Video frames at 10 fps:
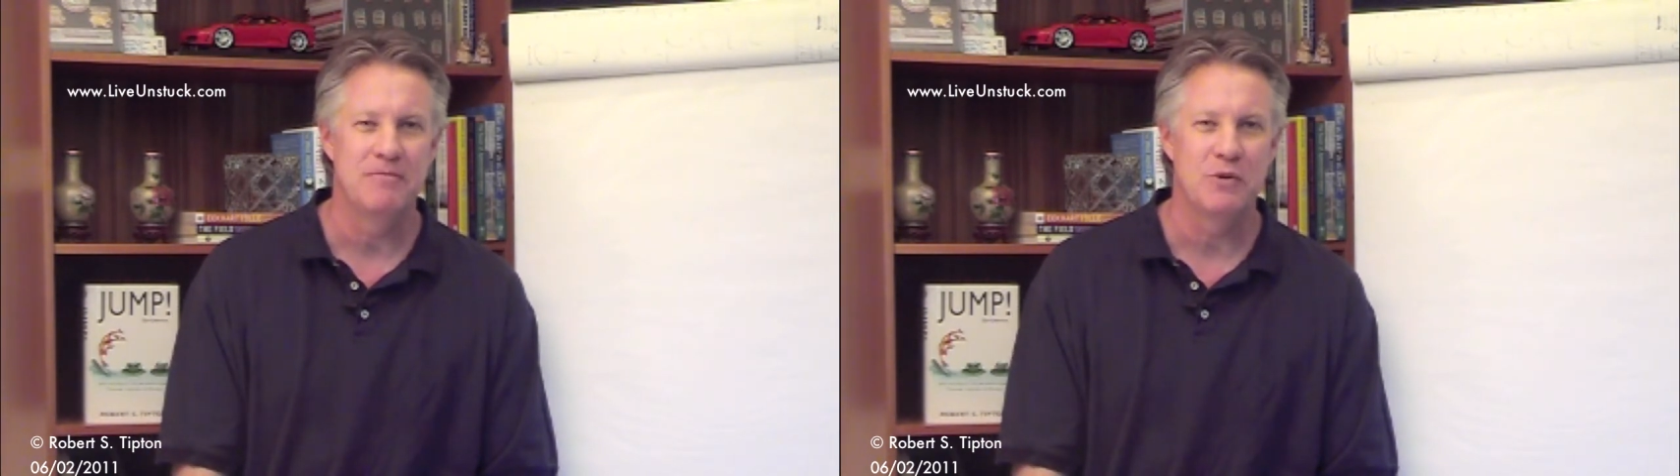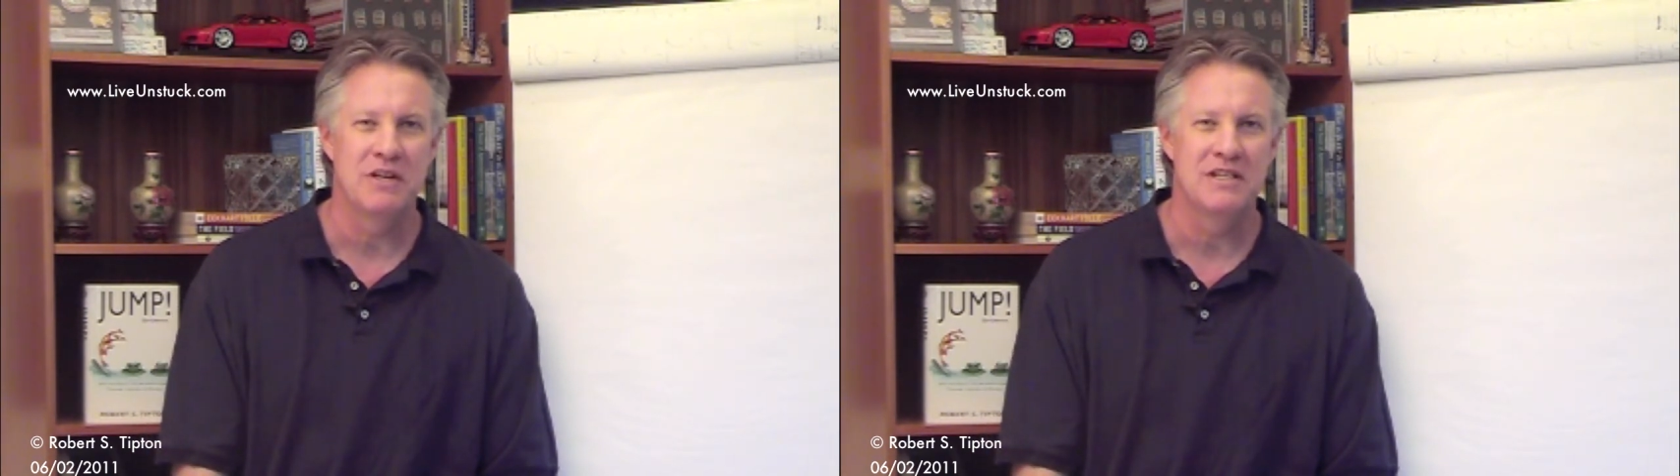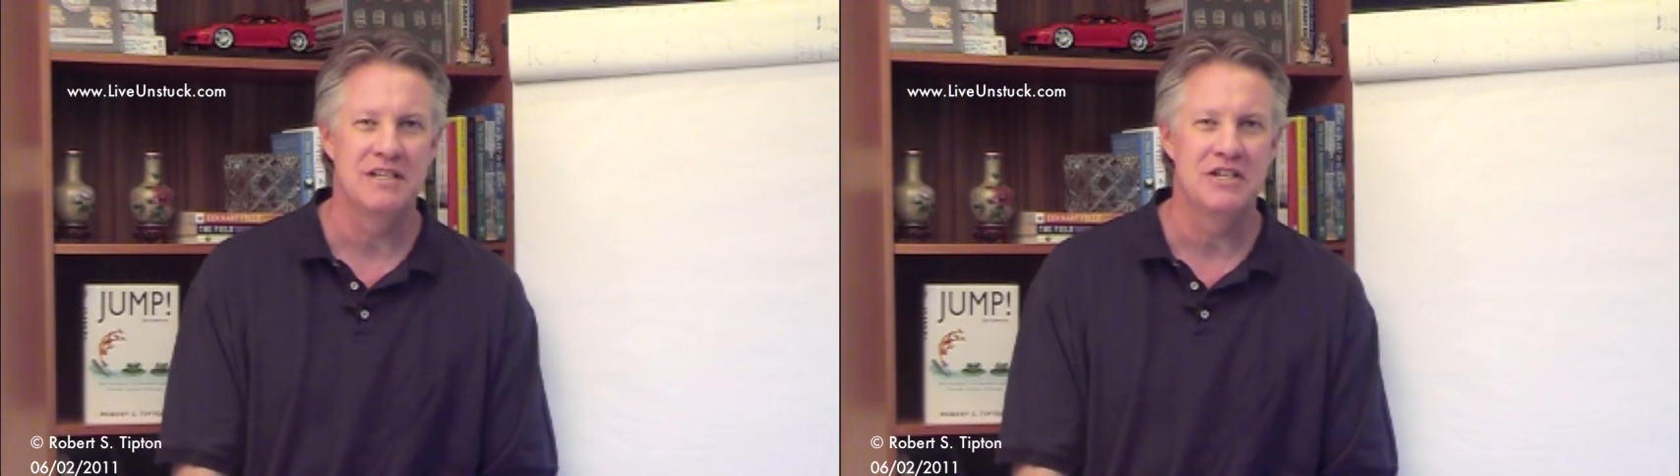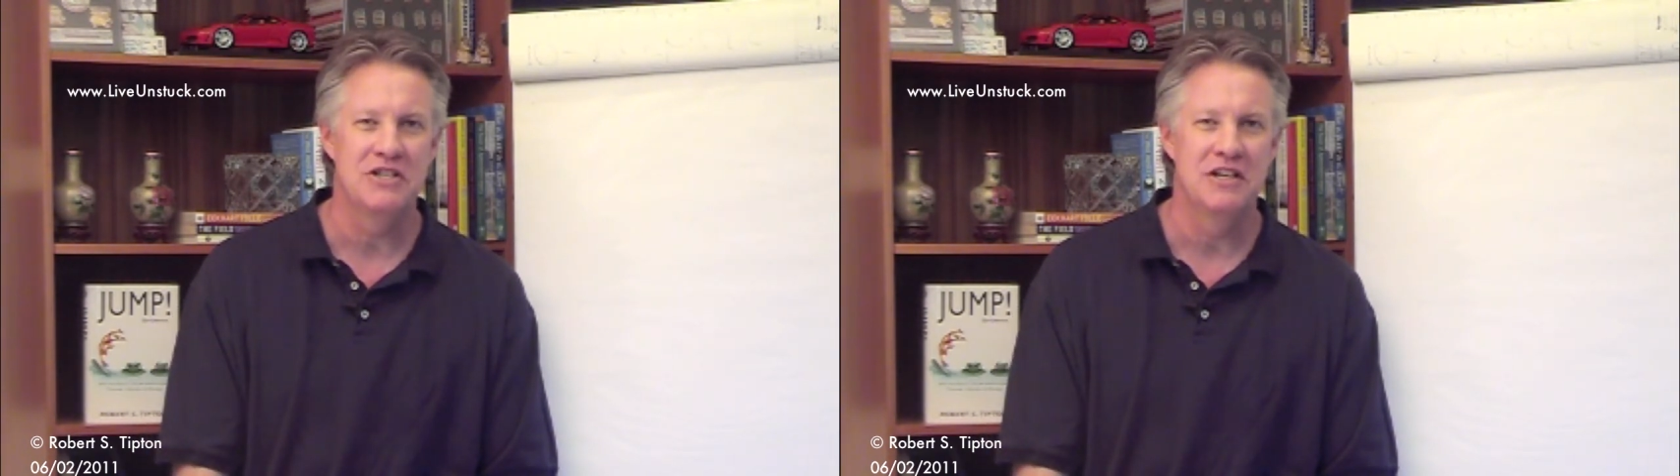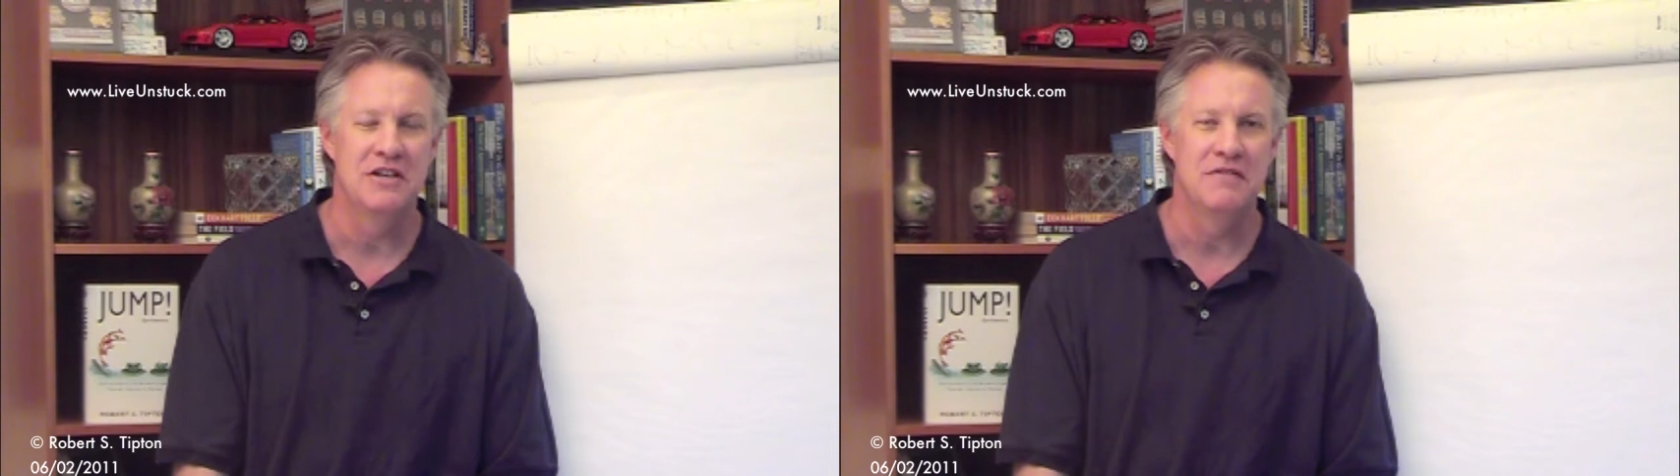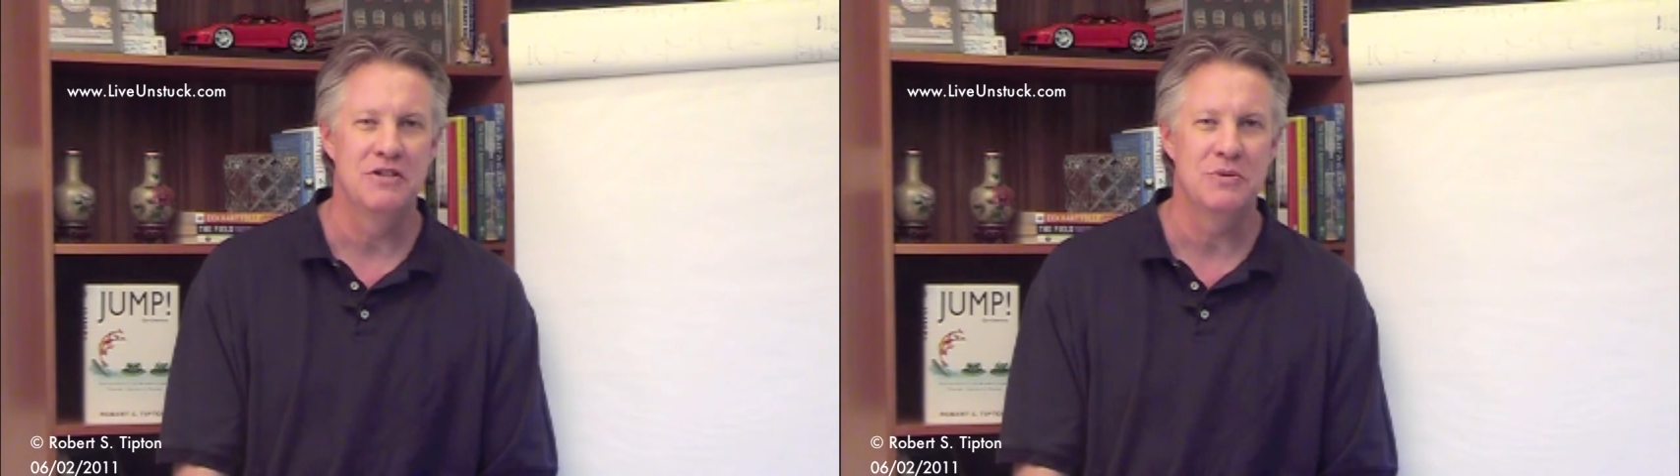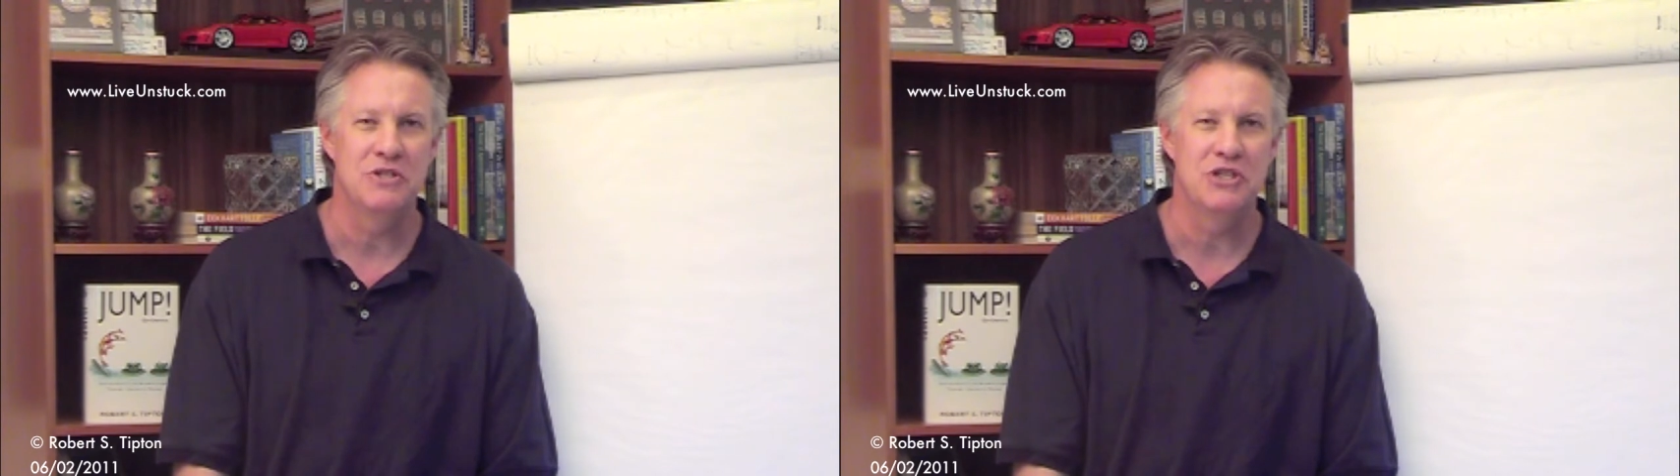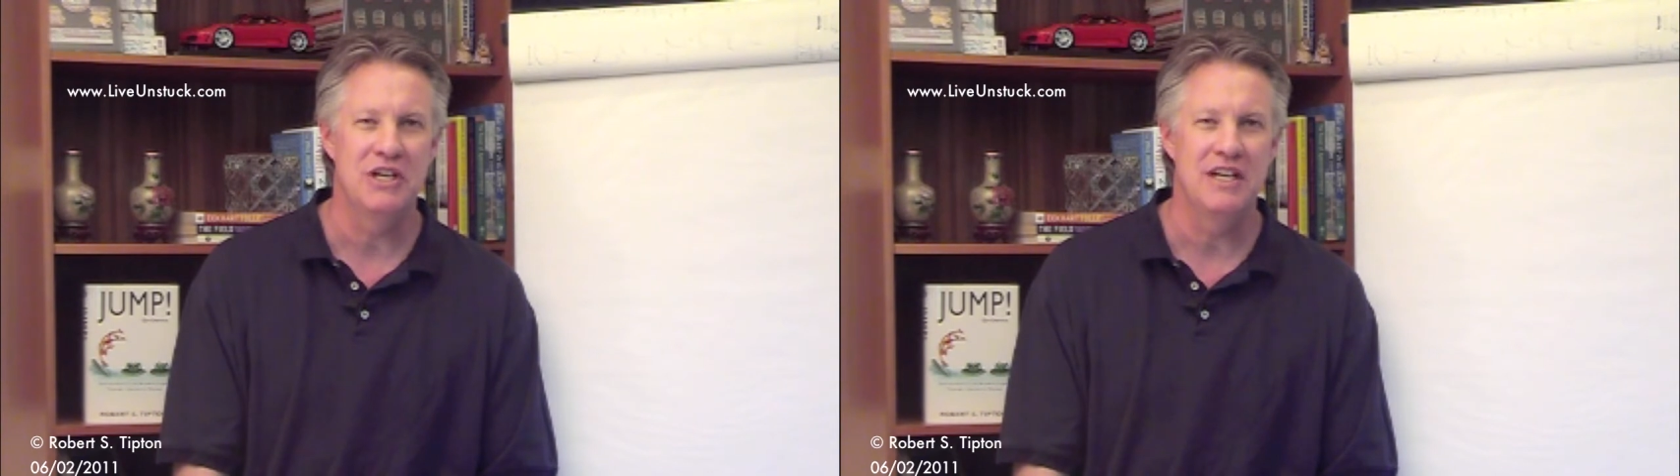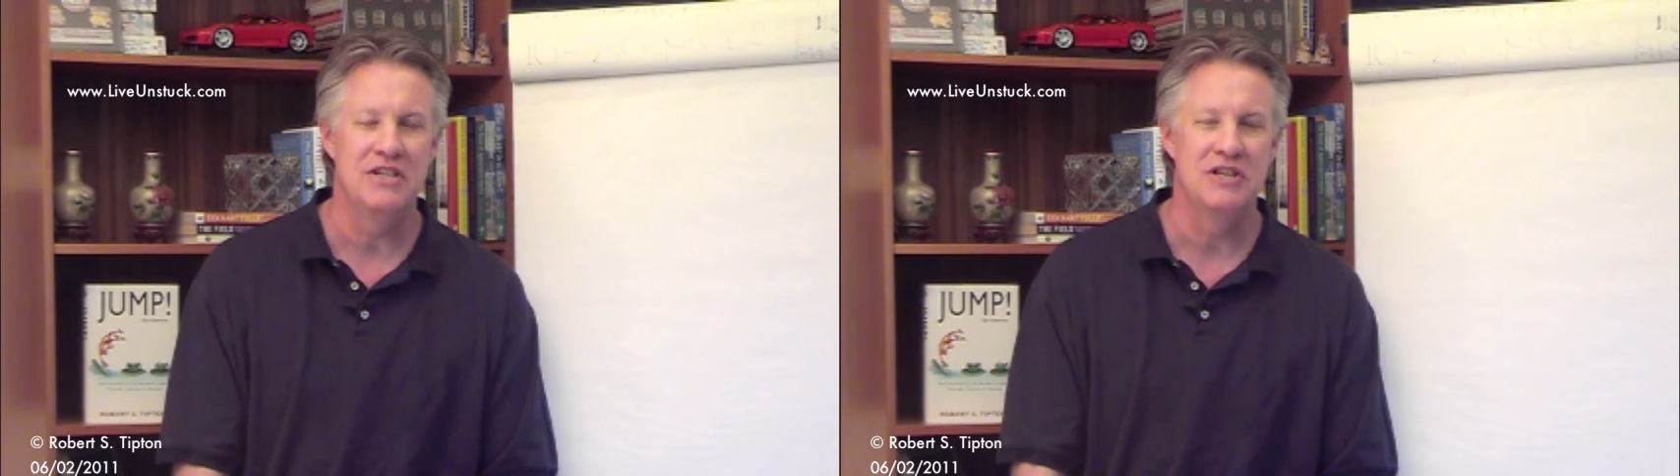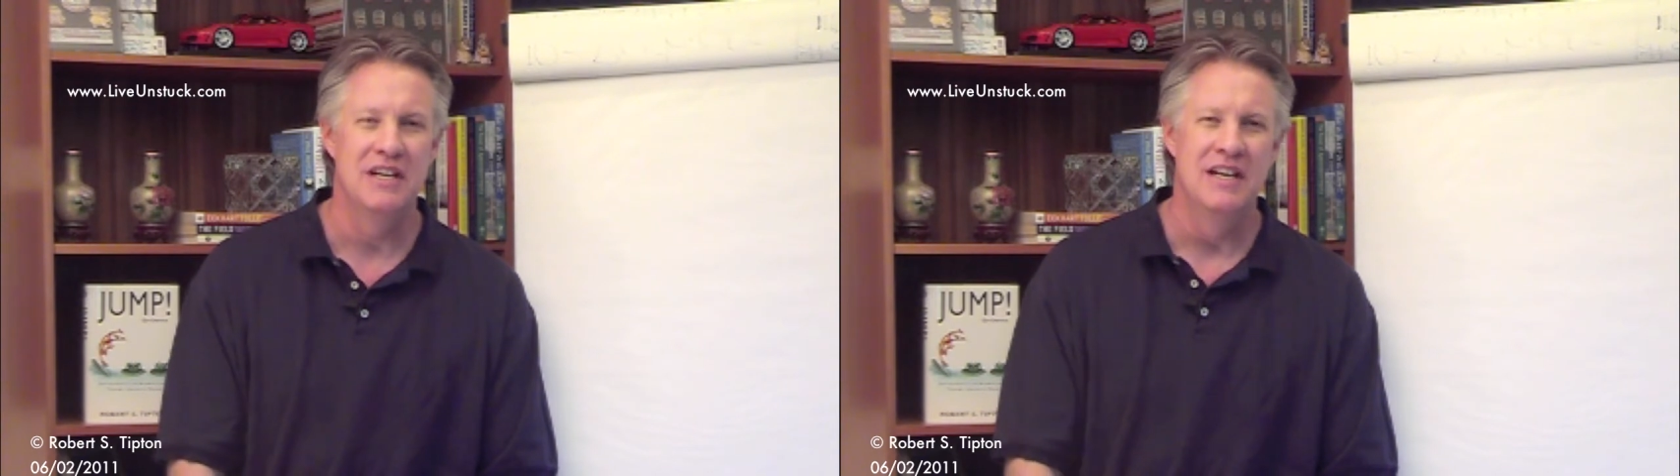organization and individual
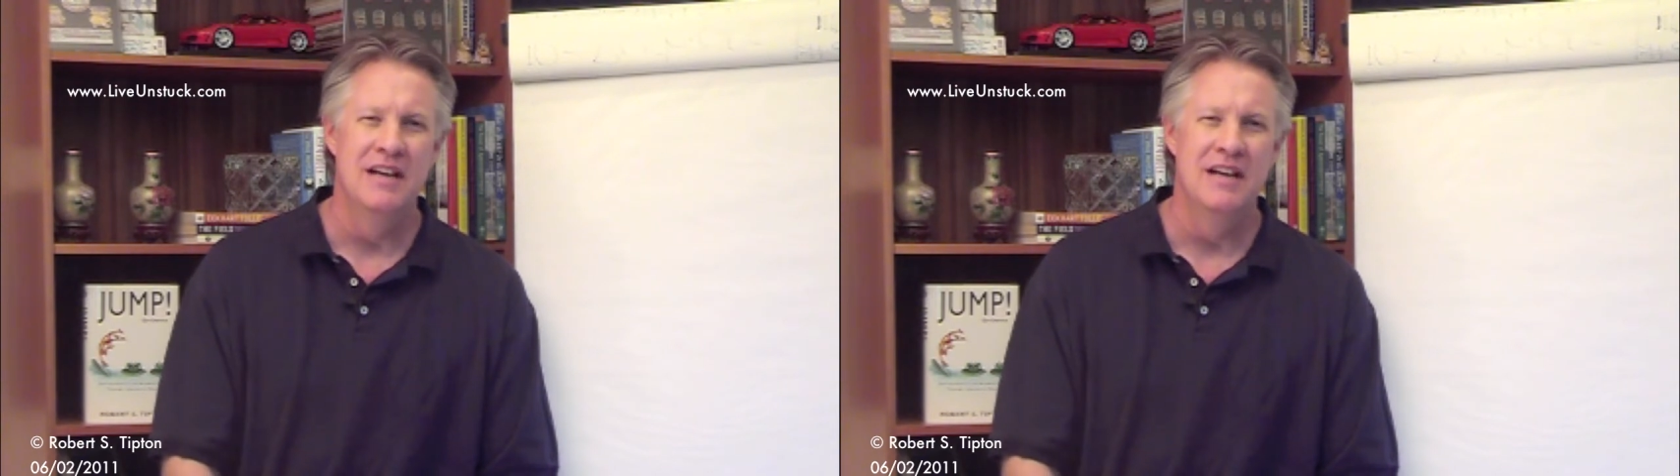change.